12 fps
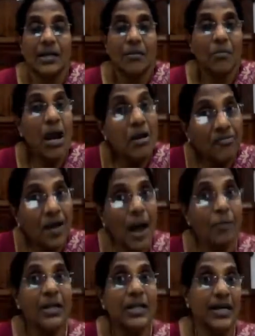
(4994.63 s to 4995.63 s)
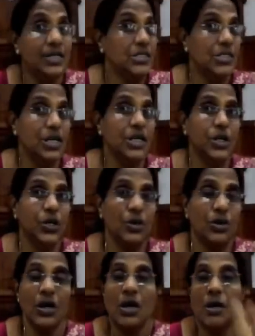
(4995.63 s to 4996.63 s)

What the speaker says: My family is secure